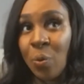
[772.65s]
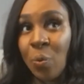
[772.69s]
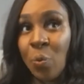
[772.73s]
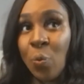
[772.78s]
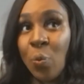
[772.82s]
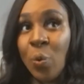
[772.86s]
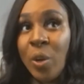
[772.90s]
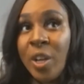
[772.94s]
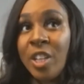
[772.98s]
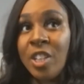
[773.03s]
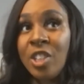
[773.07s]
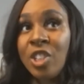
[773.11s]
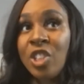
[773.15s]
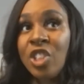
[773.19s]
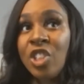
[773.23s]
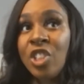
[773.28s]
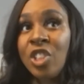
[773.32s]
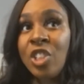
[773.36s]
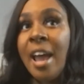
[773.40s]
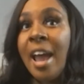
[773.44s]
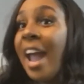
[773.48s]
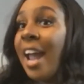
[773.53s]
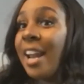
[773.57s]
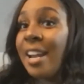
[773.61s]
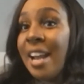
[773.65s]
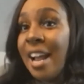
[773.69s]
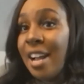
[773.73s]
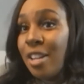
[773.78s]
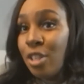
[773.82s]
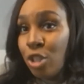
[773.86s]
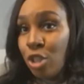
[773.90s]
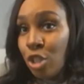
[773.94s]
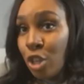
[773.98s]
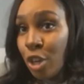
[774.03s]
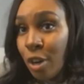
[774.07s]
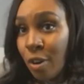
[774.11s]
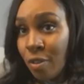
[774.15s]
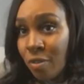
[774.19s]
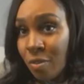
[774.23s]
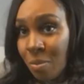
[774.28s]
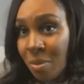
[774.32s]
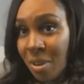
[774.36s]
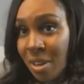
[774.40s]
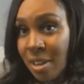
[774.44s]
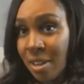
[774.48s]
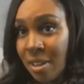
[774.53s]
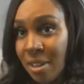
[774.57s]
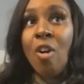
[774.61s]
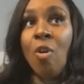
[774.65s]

which had not served me,